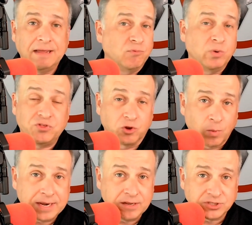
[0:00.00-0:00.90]
with your
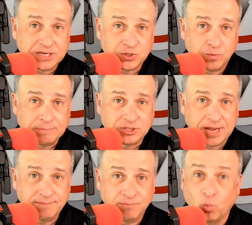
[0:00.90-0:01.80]
radio station
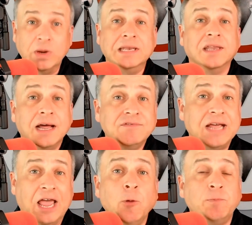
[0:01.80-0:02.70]
website? We'd love to
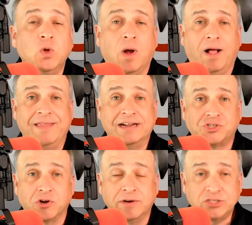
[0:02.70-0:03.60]
help you on that journey.